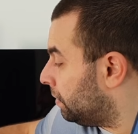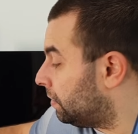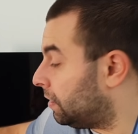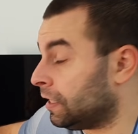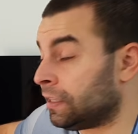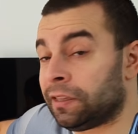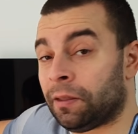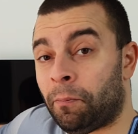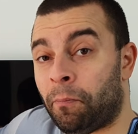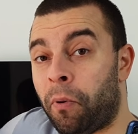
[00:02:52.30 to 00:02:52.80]

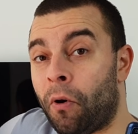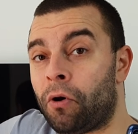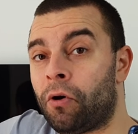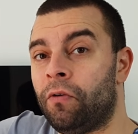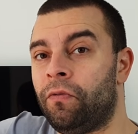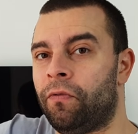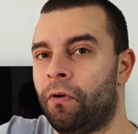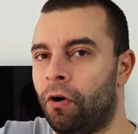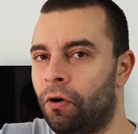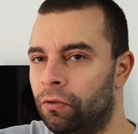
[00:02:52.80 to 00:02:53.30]
than the
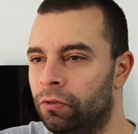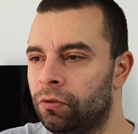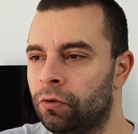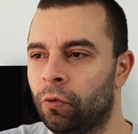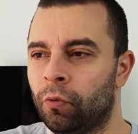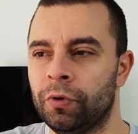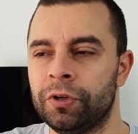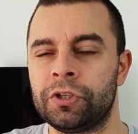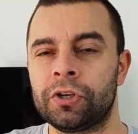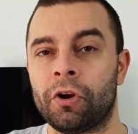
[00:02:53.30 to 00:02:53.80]
Pocophone,
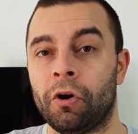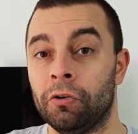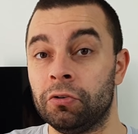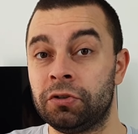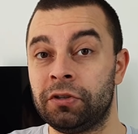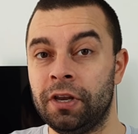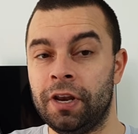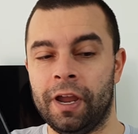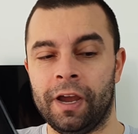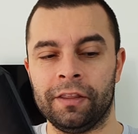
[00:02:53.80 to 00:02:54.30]
which
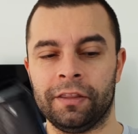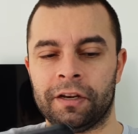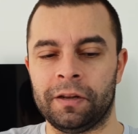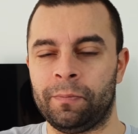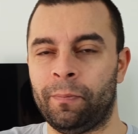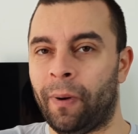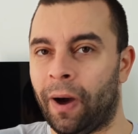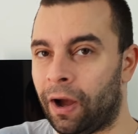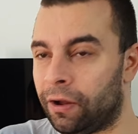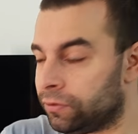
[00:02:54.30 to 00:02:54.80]
costs
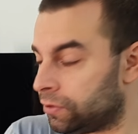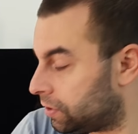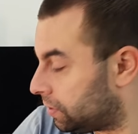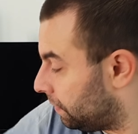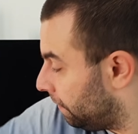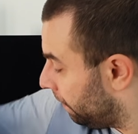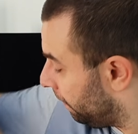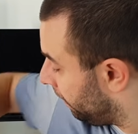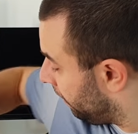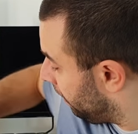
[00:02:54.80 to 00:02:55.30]
300
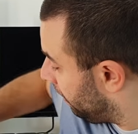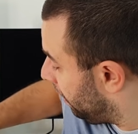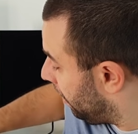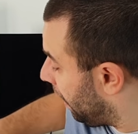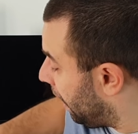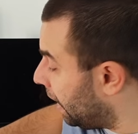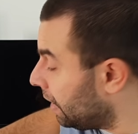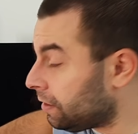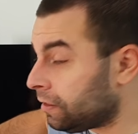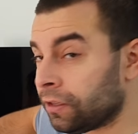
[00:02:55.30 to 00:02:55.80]
pounds
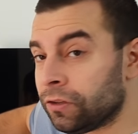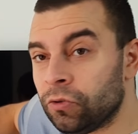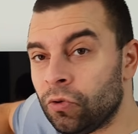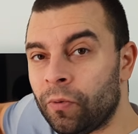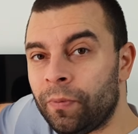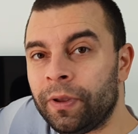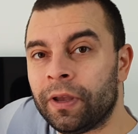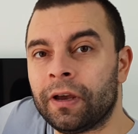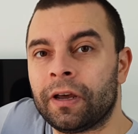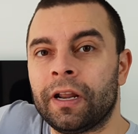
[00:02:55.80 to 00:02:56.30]
and the
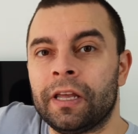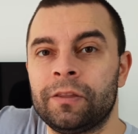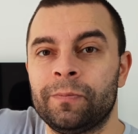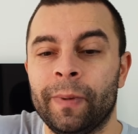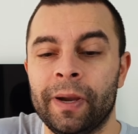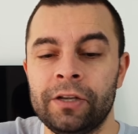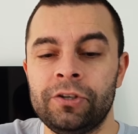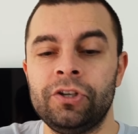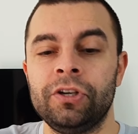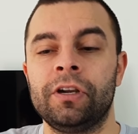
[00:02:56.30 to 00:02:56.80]
Nubia Red
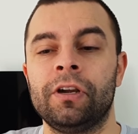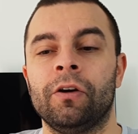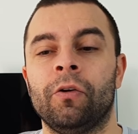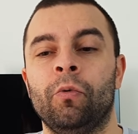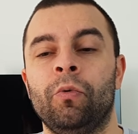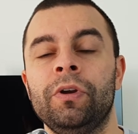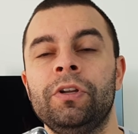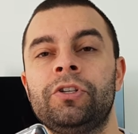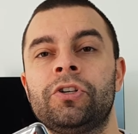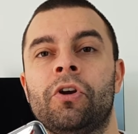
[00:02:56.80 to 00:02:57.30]
Magic
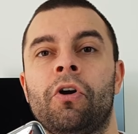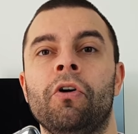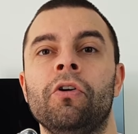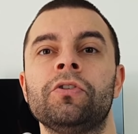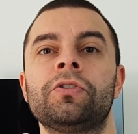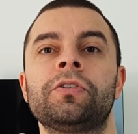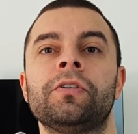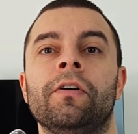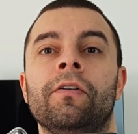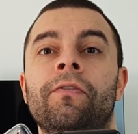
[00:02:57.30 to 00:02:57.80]
which
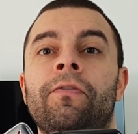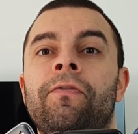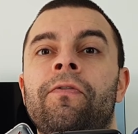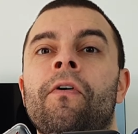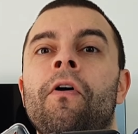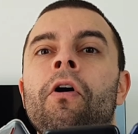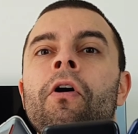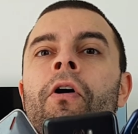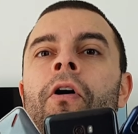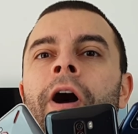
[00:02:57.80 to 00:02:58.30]
costs
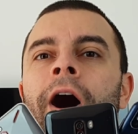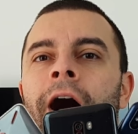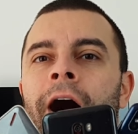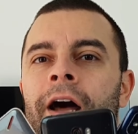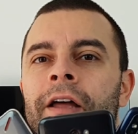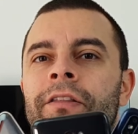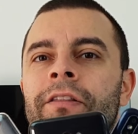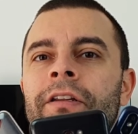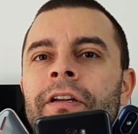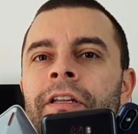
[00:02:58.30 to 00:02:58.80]

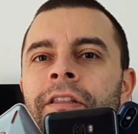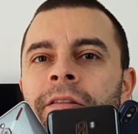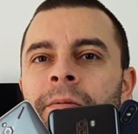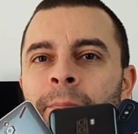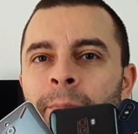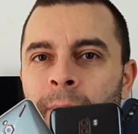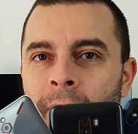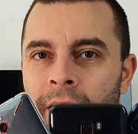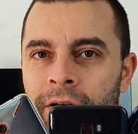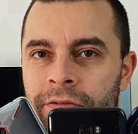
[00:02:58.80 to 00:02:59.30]

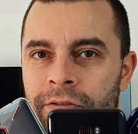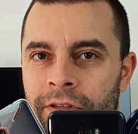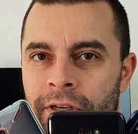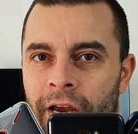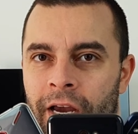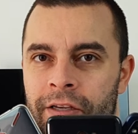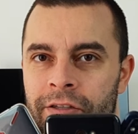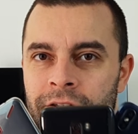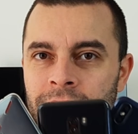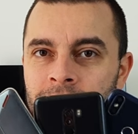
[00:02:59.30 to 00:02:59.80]
400 pounds
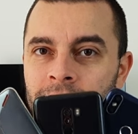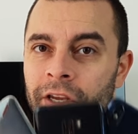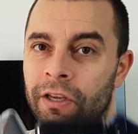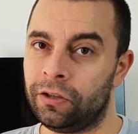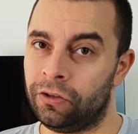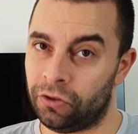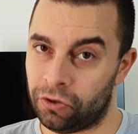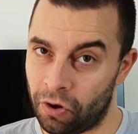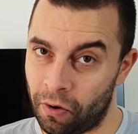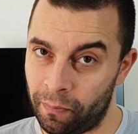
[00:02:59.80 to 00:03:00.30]
guys.
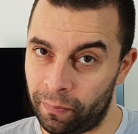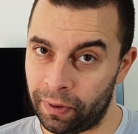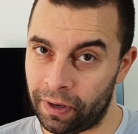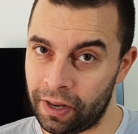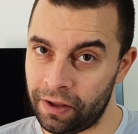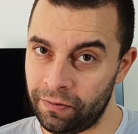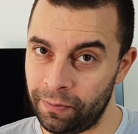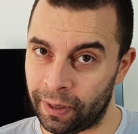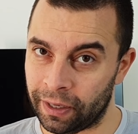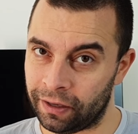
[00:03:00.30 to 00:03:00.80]
You don't
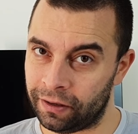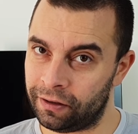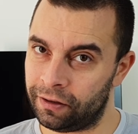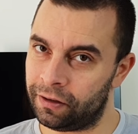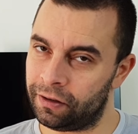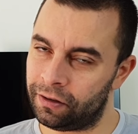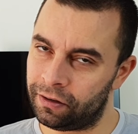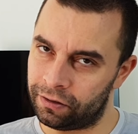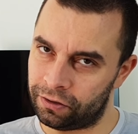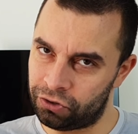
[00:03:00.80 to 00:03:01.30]
believe me?
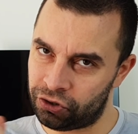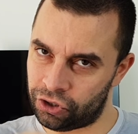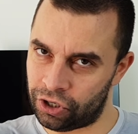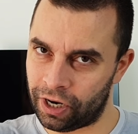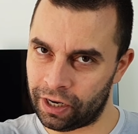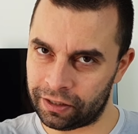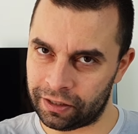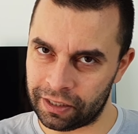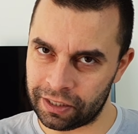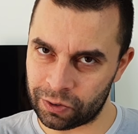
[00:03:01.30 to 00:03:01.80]

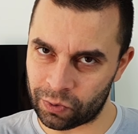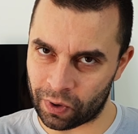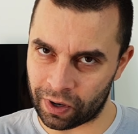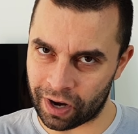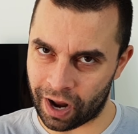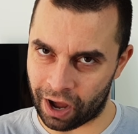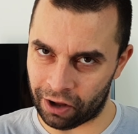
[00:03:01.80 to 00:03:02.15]
Check this one